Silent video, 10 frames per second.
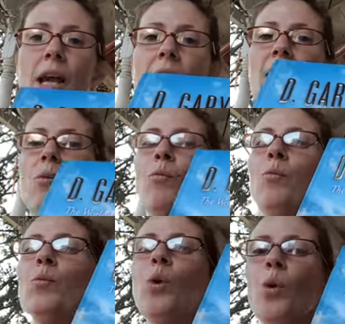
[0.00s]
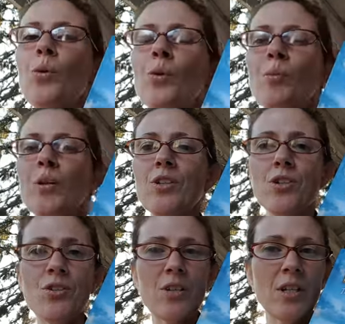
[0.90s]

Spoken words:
and loaded with pictures,